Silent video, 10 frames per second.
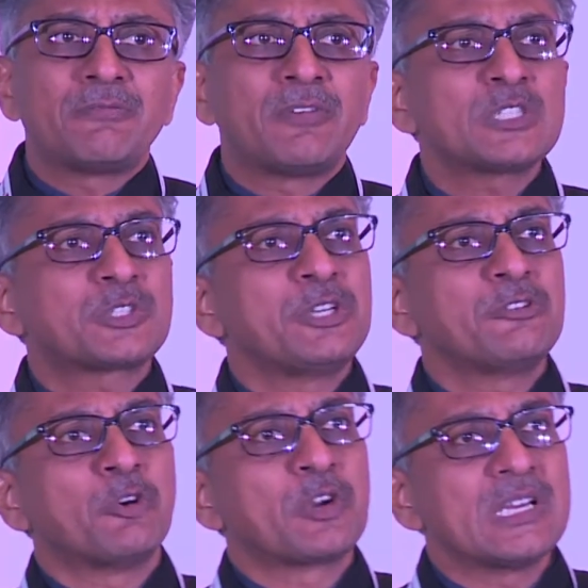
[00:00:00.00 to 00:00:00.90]
first 3 to
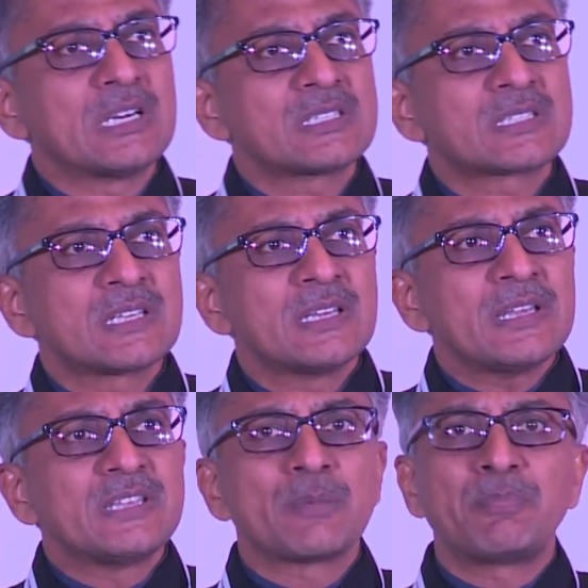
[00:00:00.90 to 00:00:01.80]
4 years
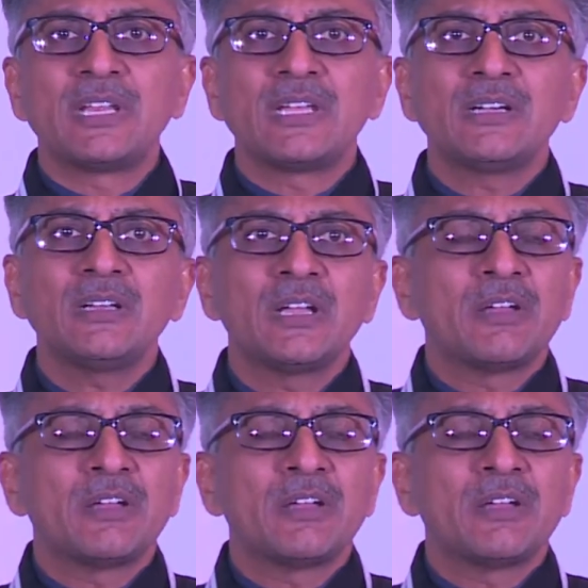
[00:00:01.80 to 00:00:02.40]
is a period